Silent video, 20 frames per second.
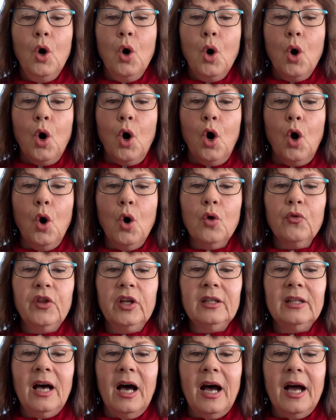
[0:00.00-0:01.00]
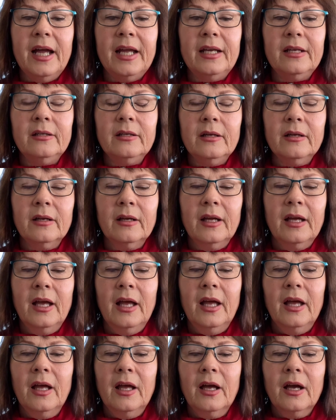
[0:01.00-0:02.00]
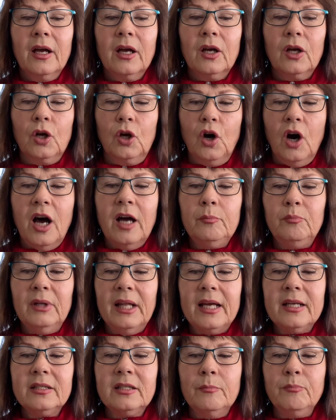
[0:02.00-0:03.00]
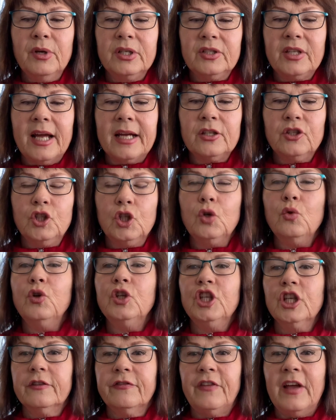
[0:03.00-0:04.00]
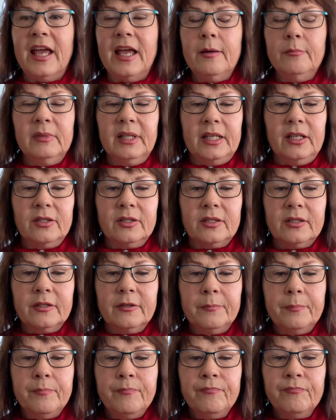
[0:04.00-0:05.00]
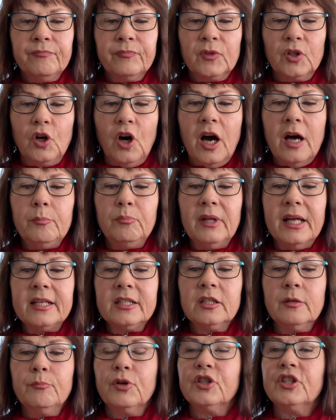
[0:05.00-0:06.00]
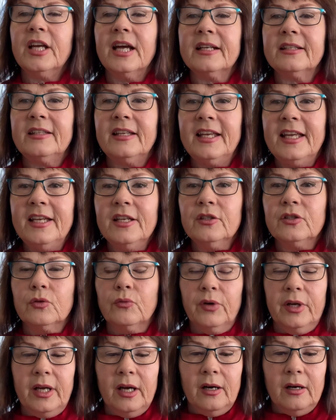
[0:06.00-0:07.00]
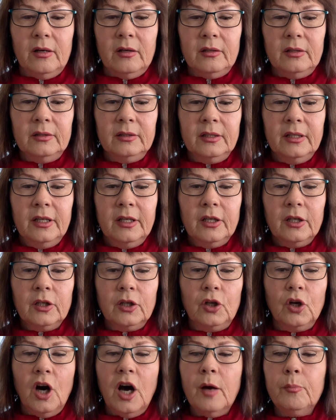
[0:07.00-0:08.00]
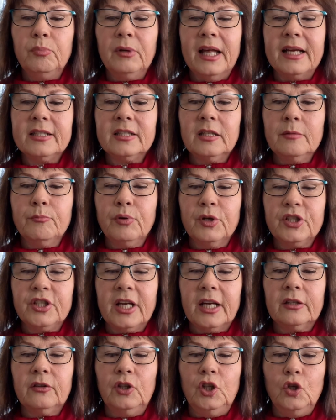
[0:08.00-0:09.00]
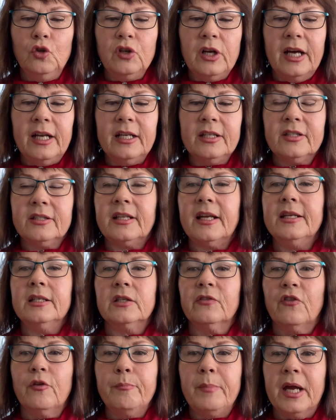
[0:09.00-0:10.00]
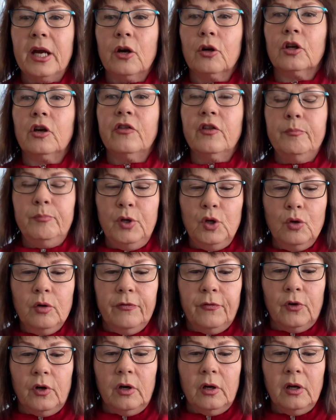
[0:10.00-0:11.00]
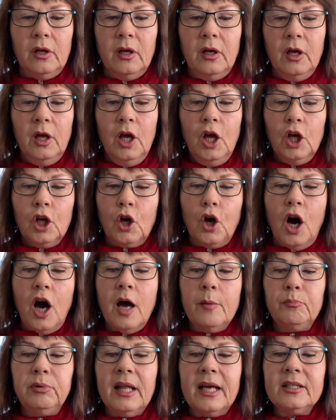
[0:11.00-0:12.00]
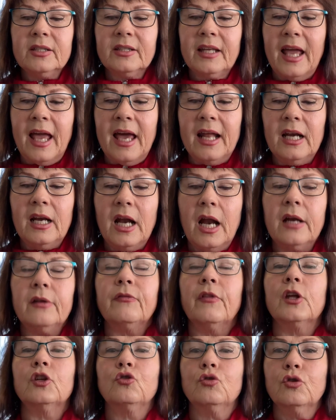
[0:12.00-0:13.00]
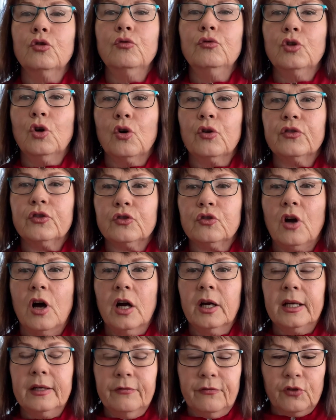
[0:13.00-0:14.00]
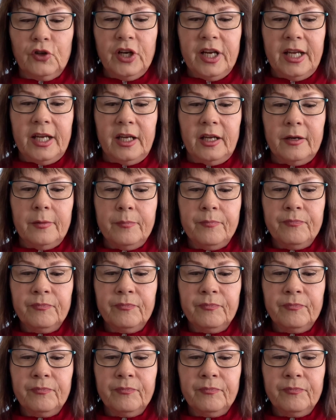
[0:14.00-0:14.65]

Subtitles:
Hold the line. God bless and protect you and your families. God bless and protect Israel. God bless and protect the United States of America, the beautiful. God bless Canada, the true North, strong and free.